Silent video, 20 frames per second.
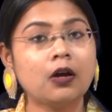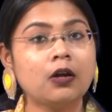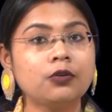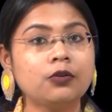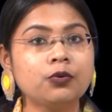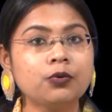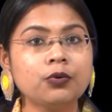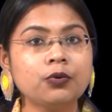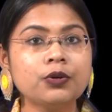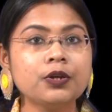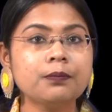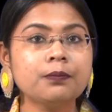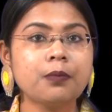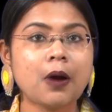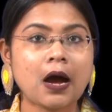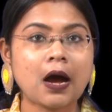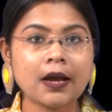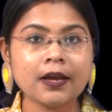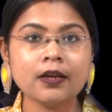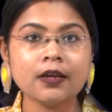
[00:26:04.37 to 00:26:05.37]
do we
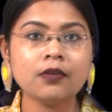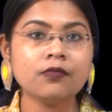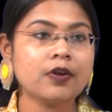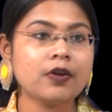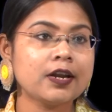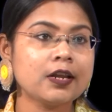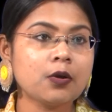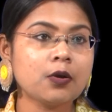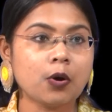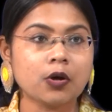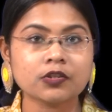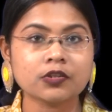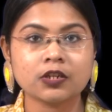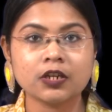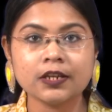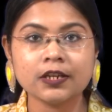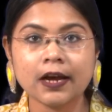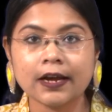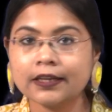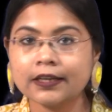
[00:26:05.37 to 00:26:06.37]
buy very
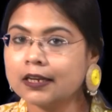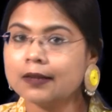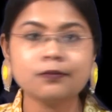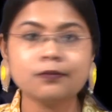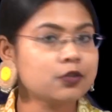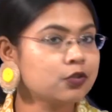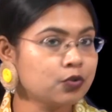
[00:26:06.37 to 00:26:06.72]
costly items?